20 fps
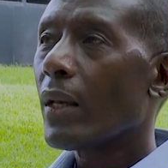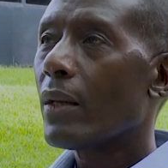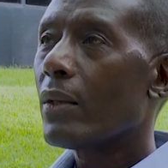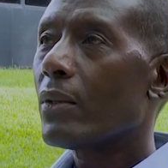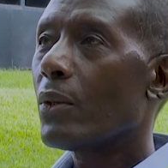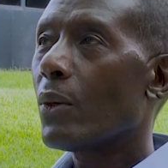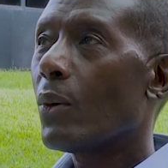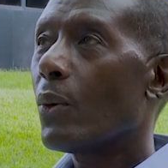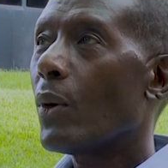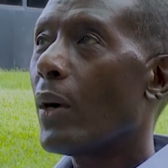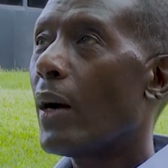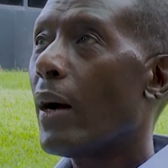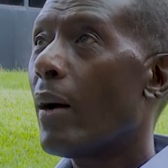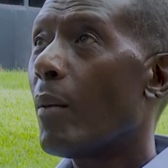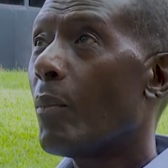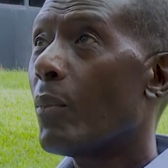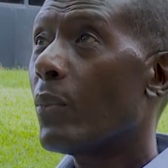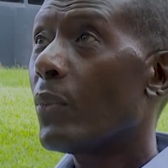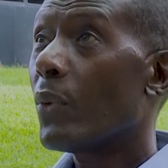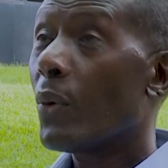So,
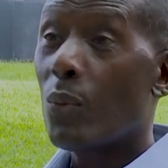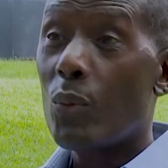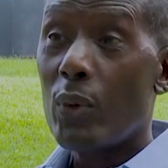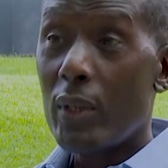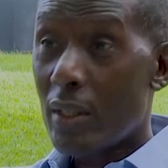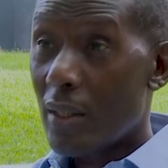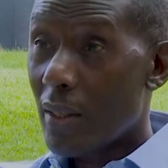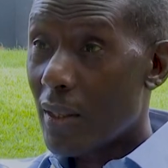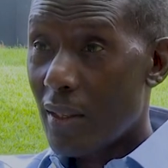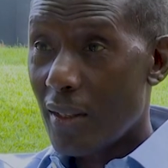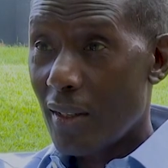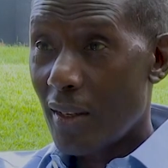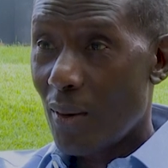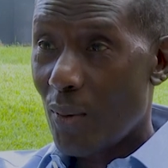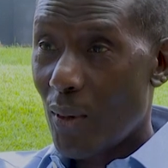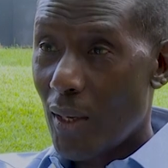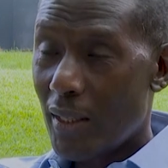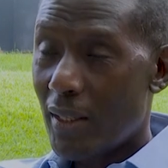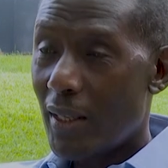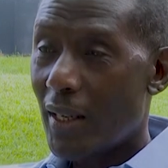which in a
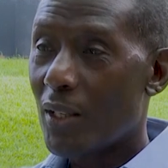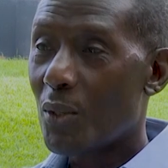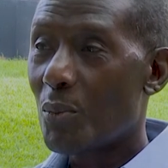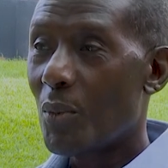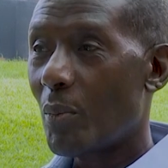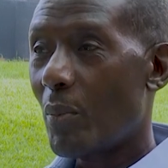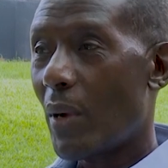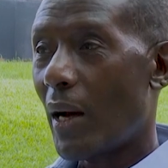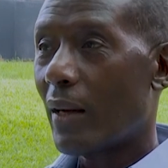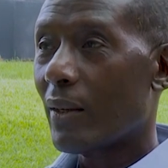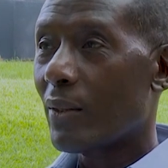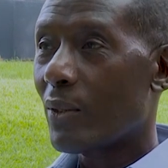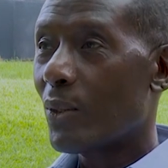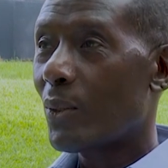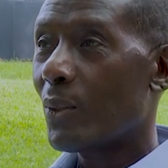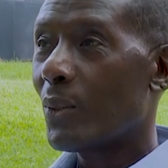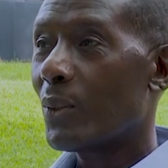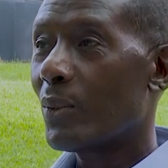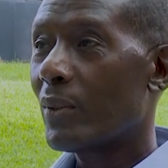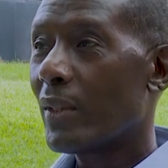way takes me back
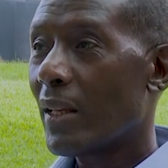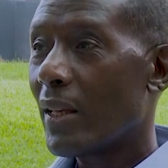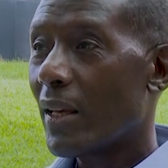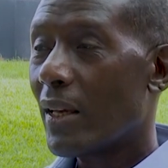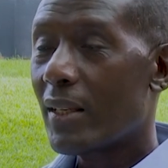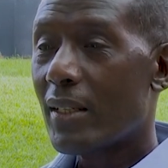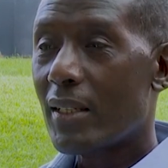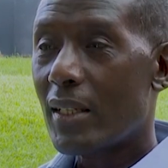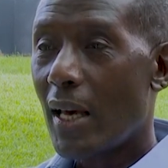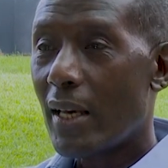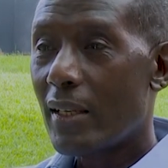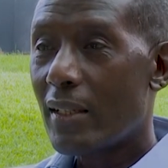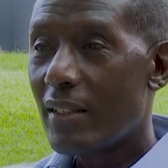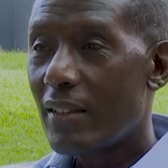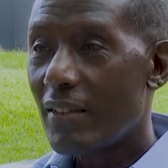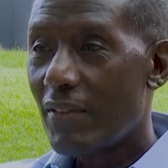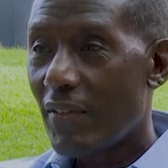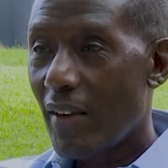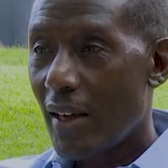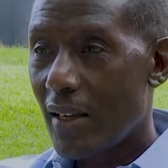to a slight
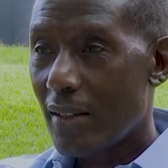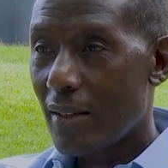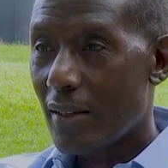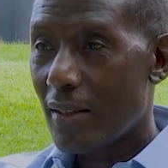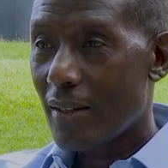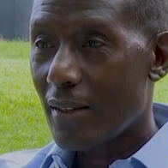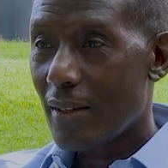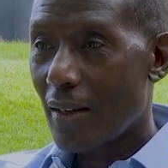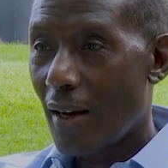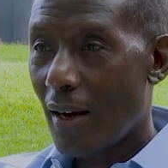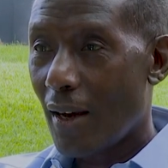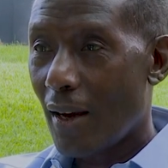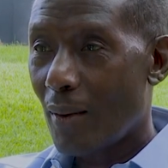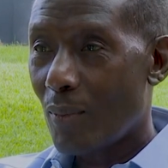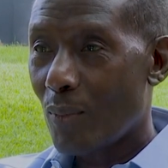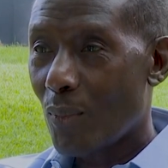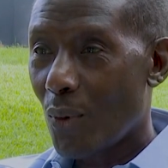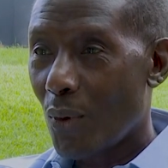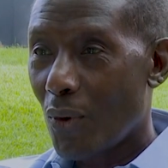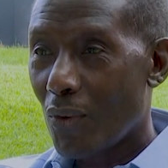defense
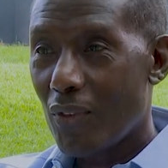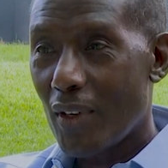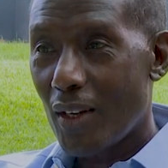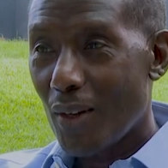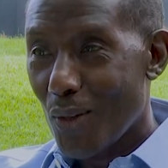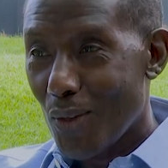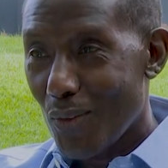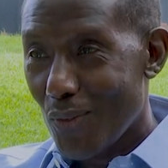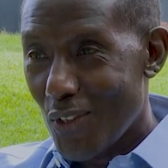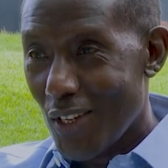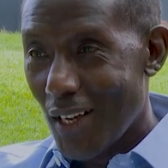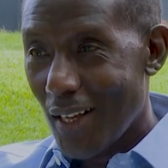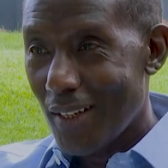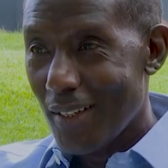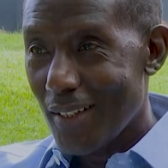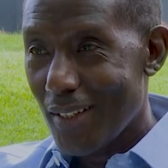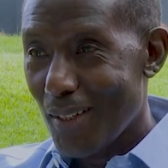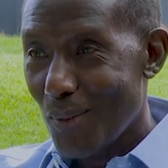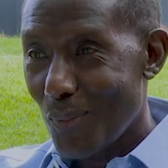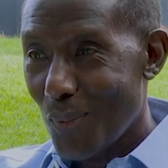of a lot of
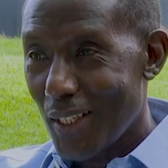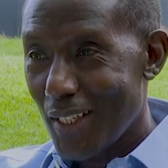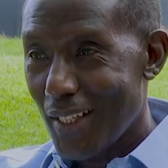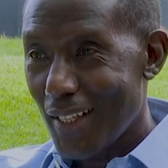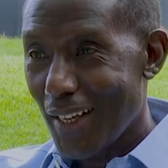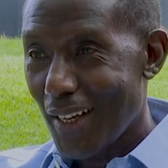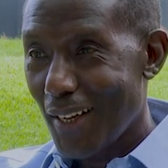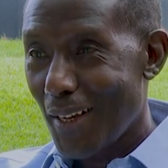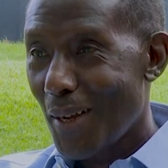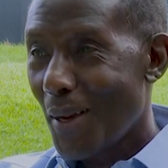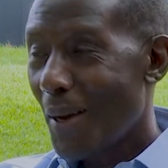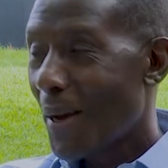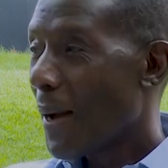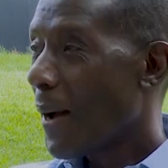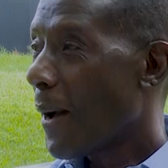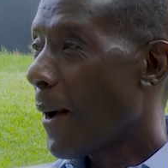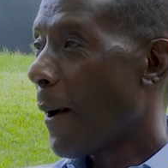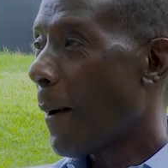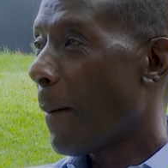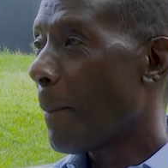journalists in the media.
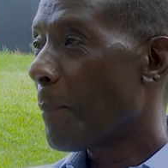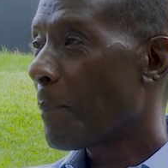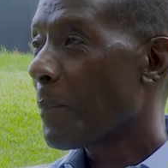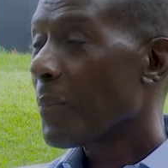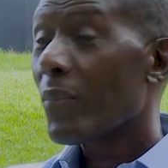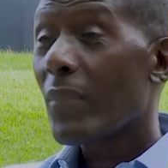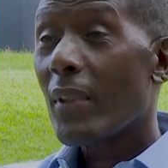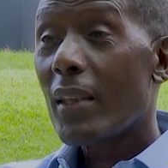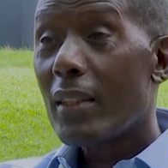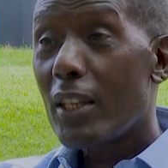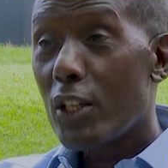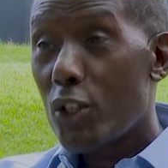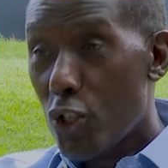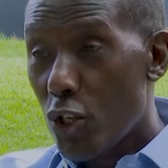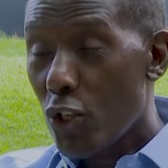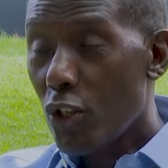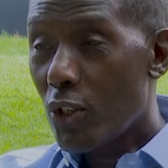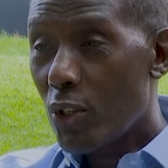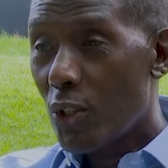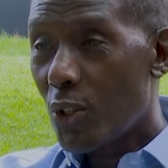
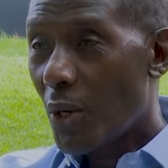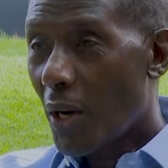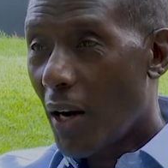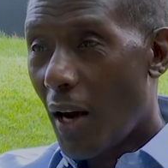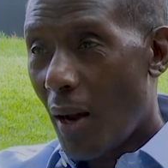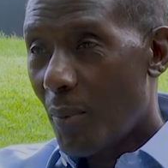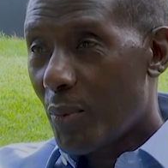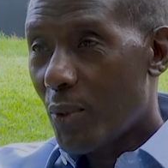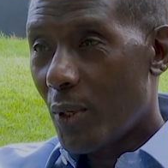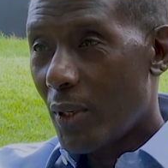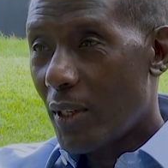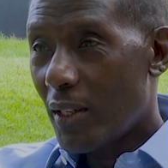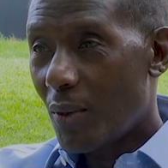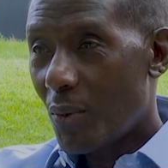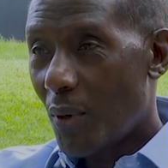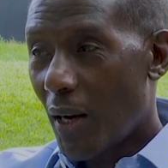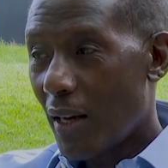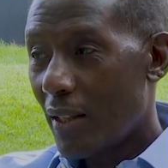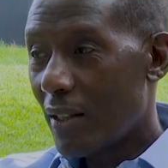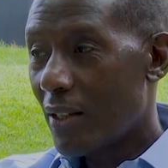You're absolutely
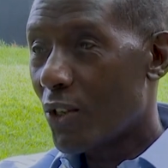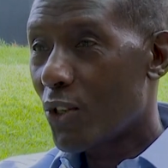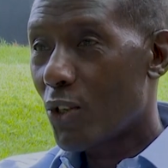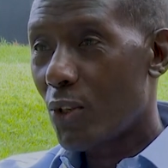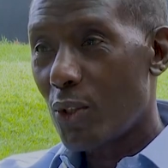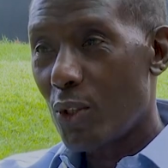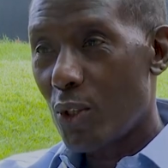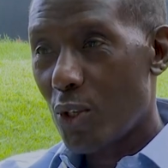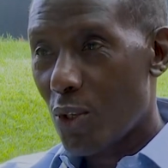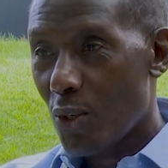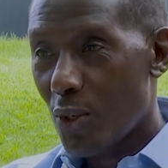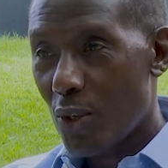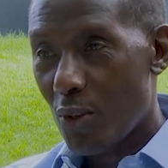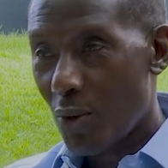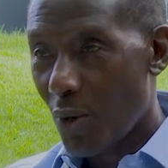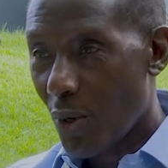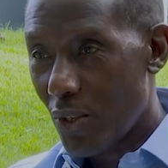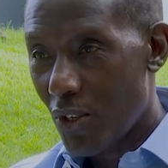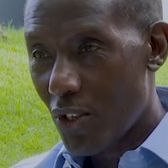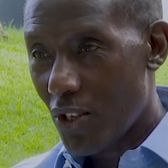right, you should
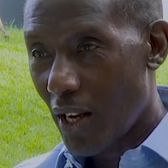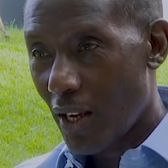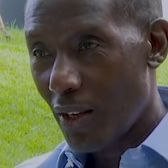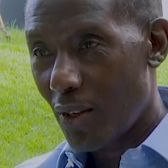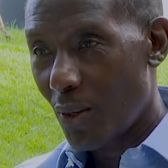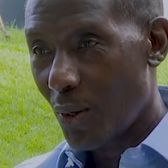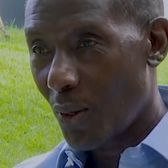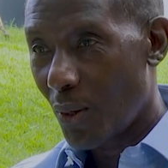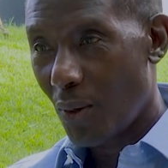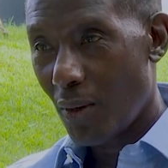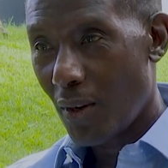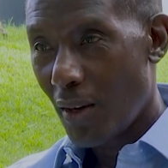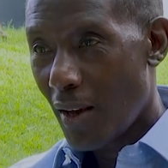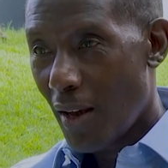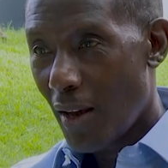cross-check your